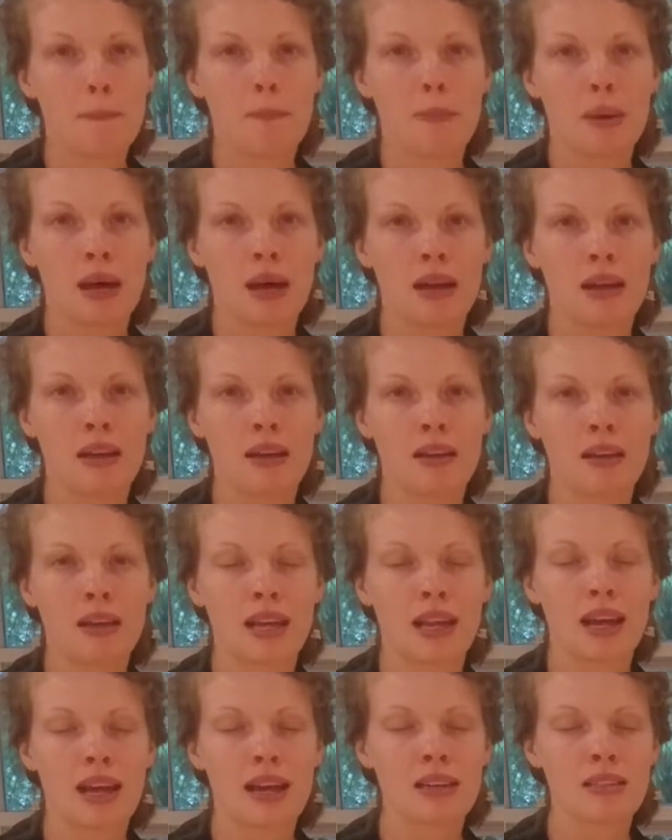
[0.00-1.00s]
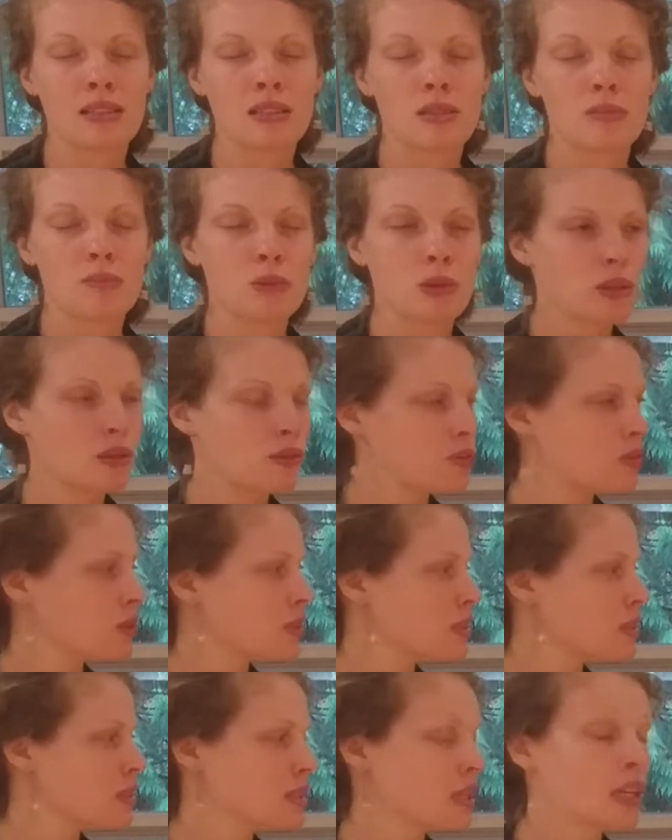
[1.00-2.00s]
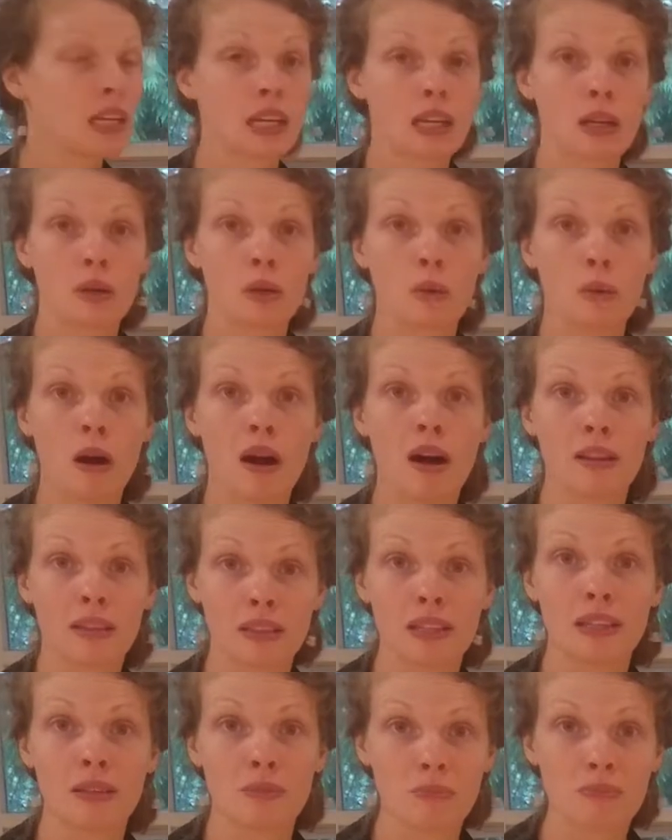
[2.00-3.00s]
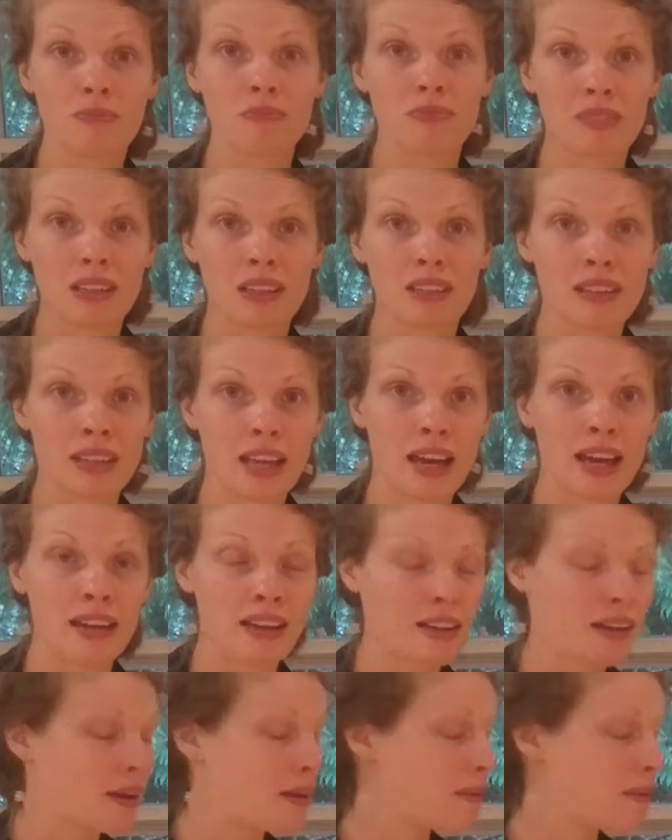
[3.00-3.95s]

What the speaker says: but it has this beautiful singing quality that